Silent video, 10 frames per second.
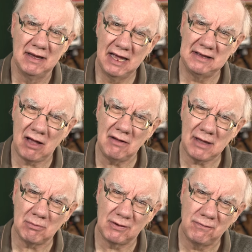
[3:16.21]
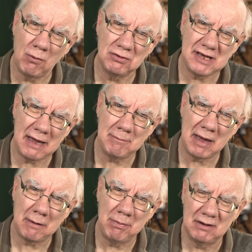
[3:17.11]
It goes up to 48
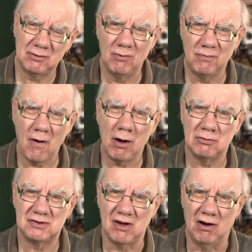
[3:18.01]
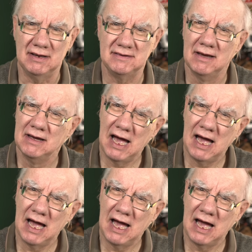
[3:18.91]
megapixel file size.